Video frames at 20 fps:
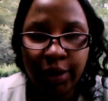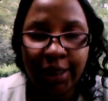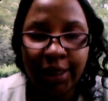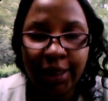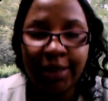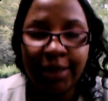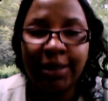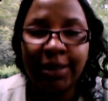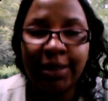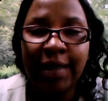
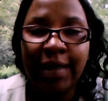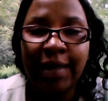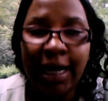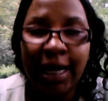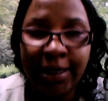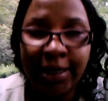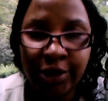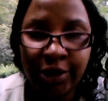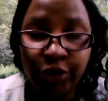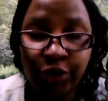It
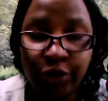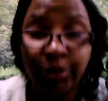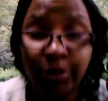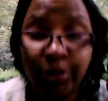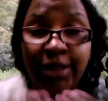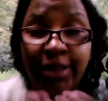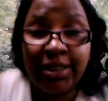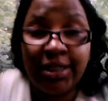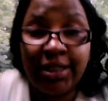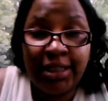guides you.
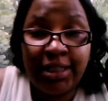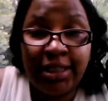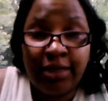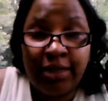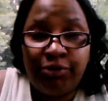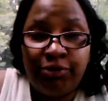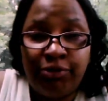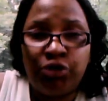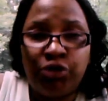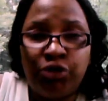It
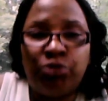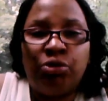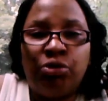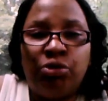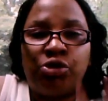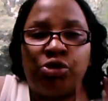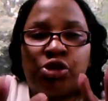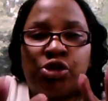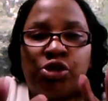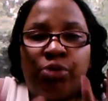gives you
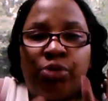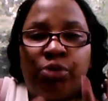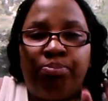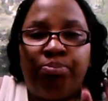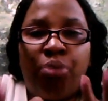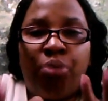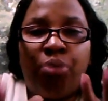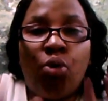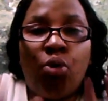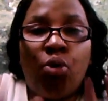
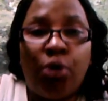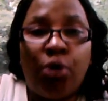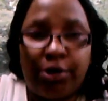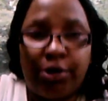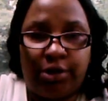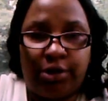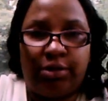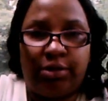support.